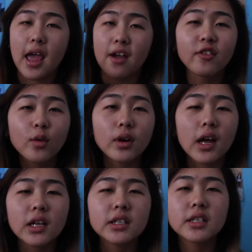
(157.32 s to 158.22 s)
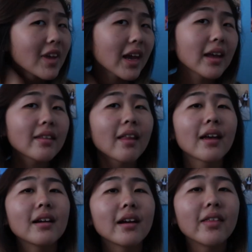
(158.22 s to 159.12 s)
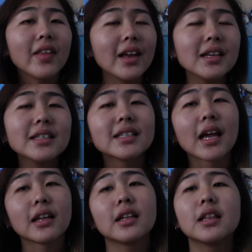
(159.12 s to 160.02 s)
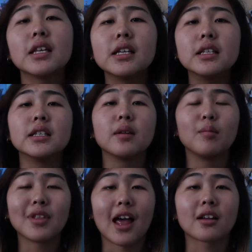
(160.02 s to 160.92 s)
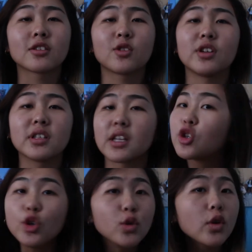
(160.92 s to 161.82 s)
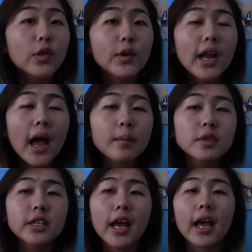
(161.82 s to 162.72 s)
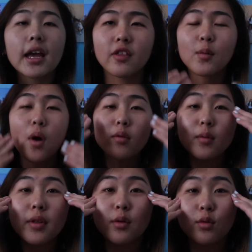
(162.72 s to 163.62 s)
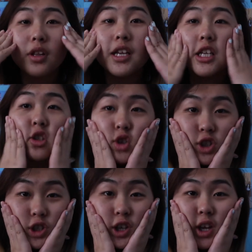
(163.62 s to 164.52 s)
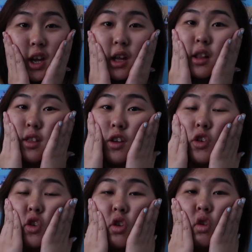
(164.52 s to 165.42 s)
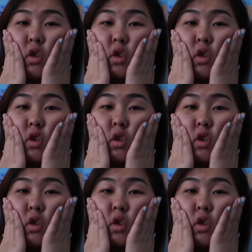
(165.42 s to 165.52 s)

everyone else. And like, they'd send these black screens 2 or 3 times a day. They're probably really interesting and they just